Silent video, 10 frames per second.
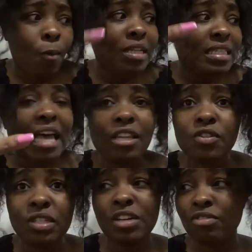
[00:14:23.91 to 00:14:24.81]
Once I
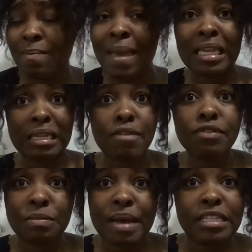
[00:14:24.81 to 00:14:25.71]
learned to literally make love
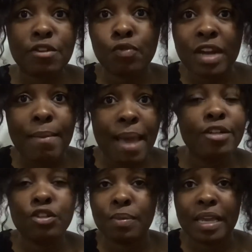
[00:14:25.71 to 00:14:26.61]
to myself when I
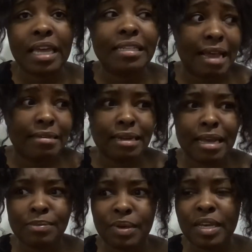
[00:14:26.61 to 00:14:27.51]
masturbate. Like, that's nice, babe.